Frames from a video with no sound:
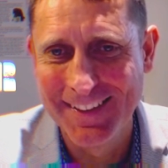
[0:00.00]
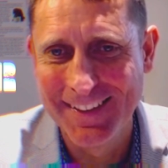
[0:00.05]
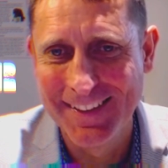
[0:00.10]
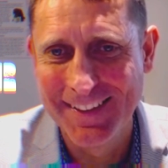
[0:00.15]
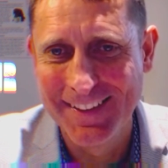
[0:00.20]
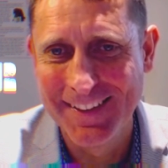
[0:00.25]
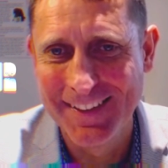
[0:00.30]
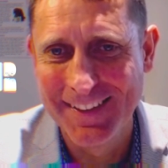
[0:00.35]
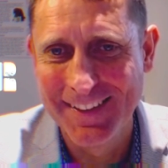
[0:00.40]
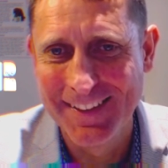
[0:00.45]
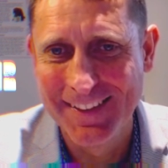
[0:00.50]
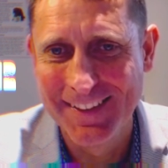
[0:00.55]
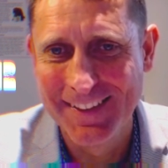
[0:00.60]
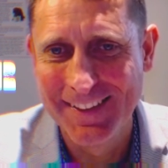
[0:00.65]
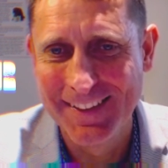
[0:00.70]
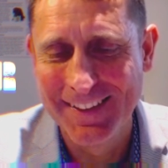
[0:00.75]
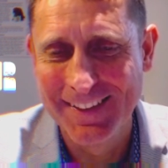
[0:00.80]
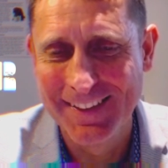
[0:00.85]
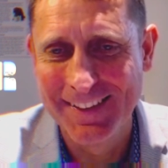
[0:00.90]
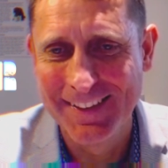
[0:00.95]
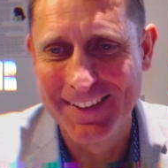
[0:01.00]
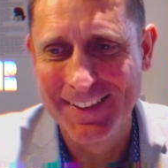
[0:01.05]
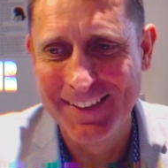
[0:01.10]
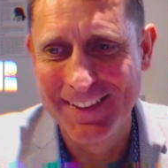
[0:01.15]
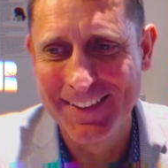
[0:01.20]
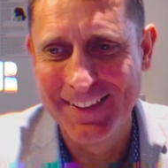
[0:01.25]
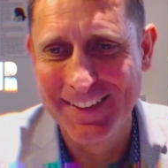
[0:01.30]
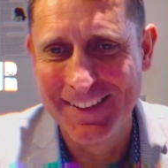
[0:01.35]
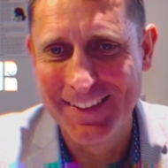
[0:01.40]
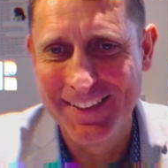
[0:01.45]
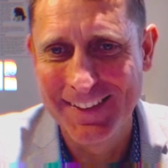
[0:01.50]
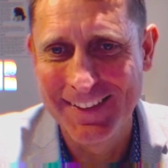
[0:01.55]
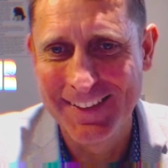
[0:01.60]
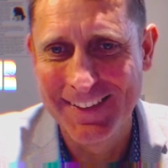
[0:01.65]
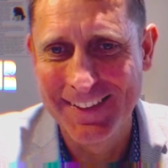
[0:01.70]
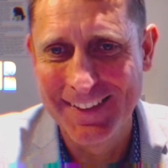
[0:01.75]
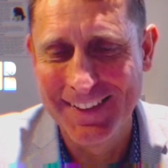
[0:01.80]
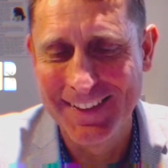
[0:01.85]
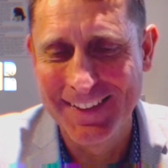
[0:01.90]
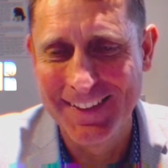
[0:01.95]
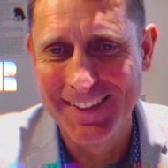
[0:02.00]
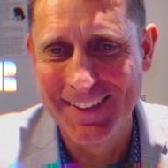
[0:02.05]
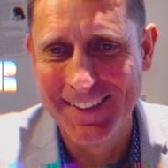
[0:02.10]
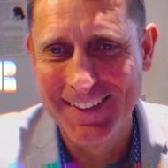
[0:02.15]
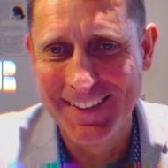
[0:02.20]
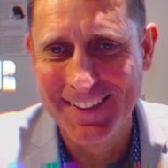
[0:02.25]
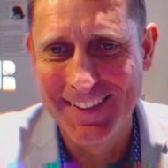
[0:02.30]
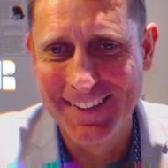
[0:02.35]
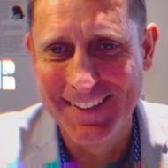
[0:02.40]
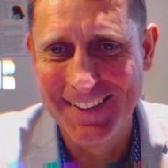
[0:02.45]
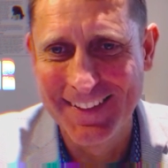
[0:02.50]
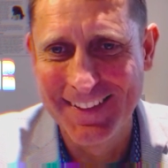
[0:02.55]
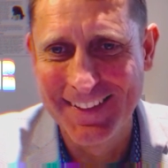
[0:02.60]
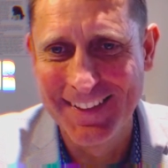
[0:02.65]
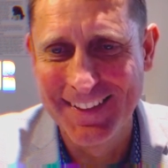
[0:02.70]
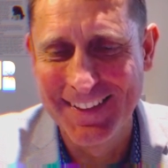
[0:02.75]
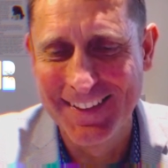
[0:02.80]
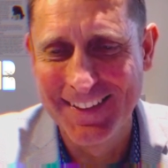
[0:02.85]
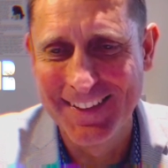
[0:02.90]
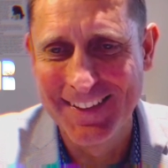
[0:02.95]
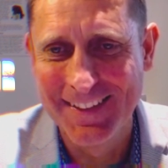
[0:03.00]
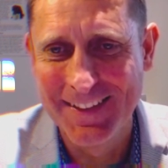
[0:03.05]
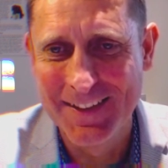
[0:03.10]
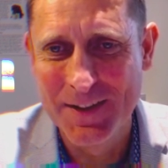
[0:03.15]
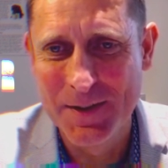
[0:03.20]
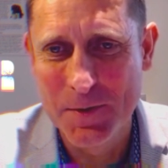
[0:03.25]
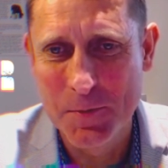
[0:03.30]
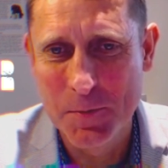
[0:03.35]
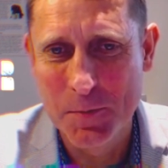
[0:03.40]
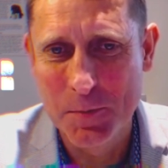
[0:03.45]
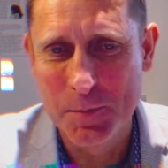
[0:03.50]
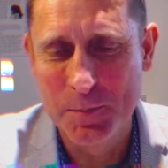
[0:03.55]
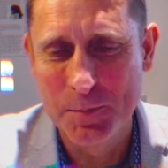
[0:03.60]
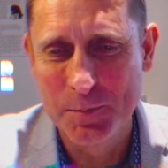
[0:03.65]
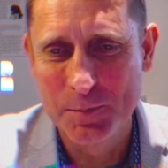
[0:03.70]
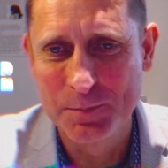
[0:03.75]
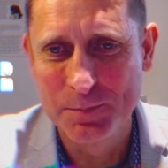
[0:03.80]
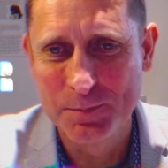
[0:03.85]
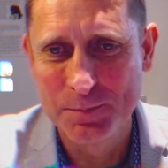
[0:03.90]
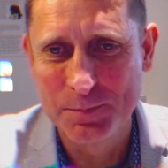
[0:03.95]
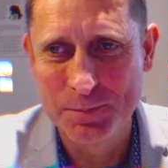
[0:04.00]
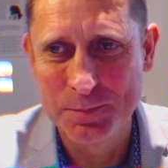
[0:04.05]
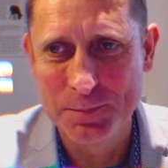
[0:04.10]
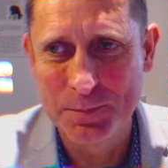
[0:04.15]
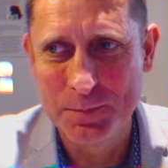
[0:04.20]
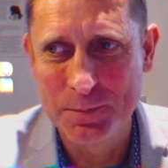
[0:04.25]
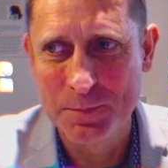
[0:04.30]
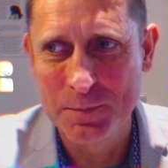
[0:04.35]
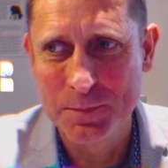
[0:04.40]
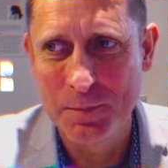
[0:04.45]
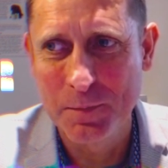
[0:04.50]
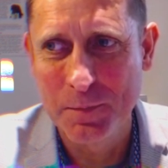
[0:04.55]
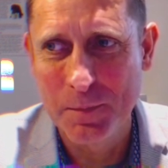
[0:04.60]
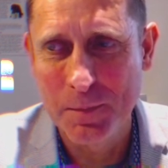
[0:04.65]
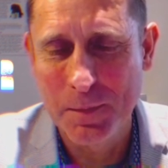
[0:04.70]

The person shown says nothing.